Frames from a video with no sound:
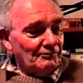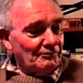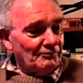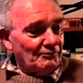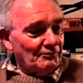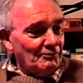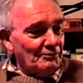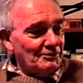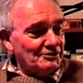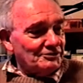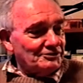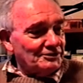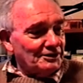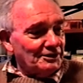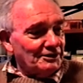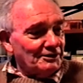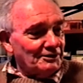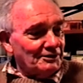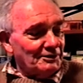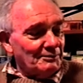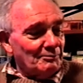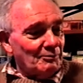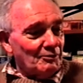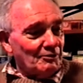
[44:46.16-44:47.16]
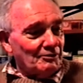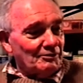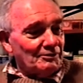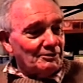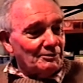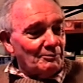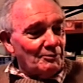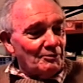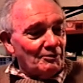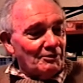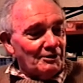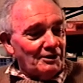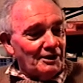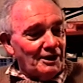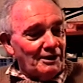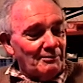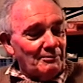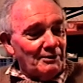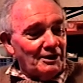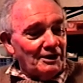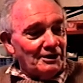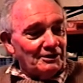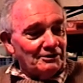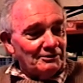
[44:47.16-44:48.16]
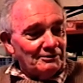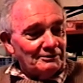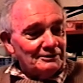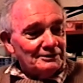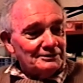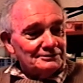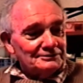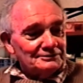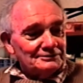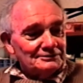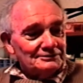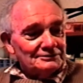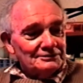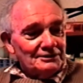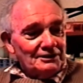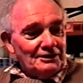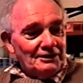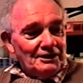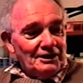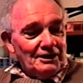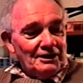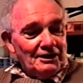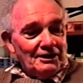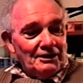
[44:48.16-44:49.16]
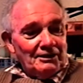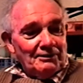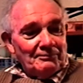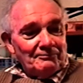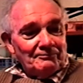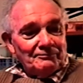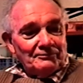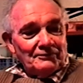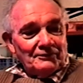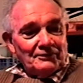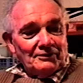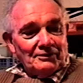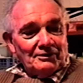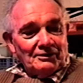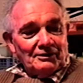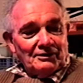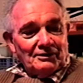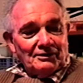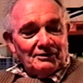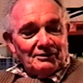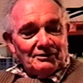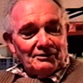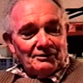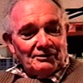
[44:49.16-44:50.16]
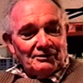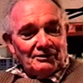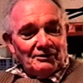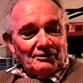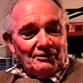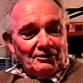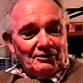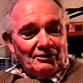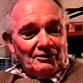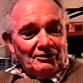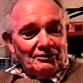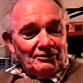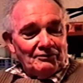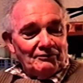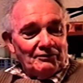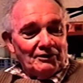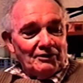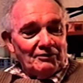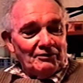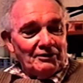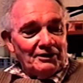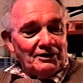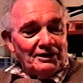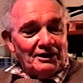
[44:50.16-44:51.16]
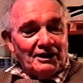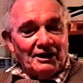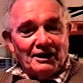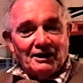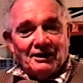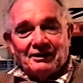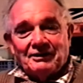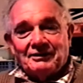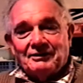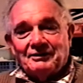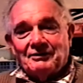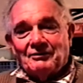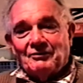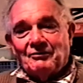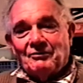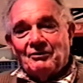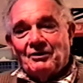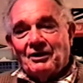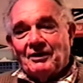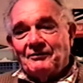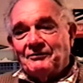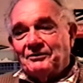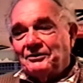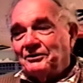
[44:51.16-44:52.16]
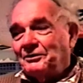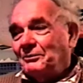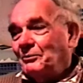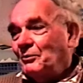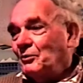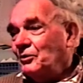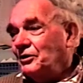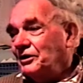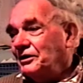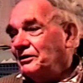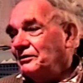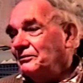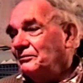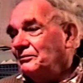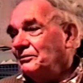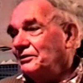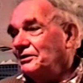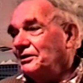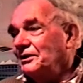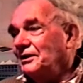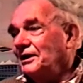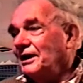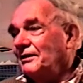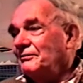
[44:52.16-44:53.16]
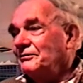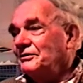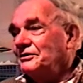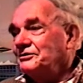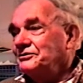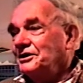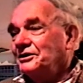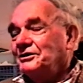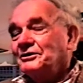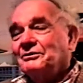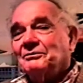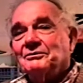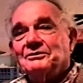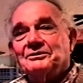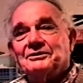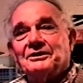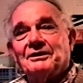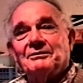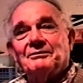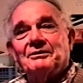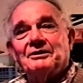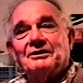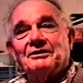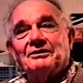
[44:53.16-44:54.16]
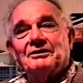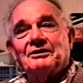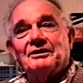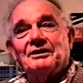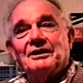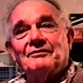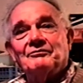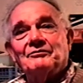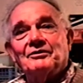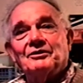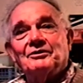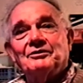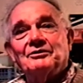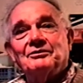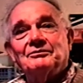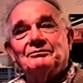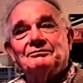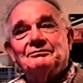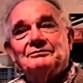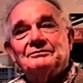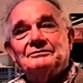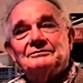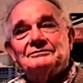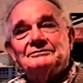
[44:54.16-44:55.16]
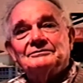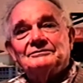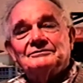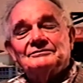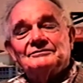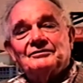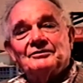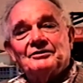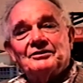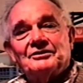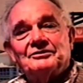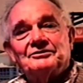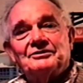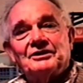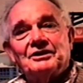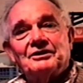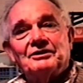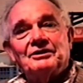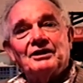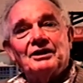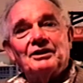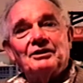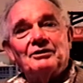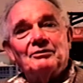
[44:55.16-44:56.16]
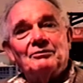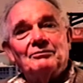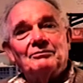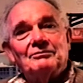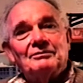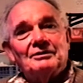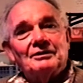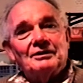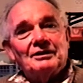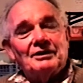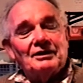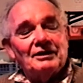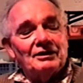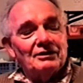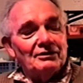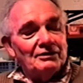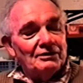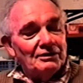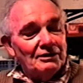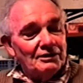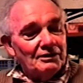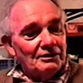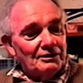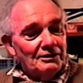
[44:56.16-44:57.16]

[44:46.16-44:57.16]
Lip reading: always think of the book. The book came out on the very day. It arrived in the morning when the Governor-General was coming in the afternoon for the centennial. And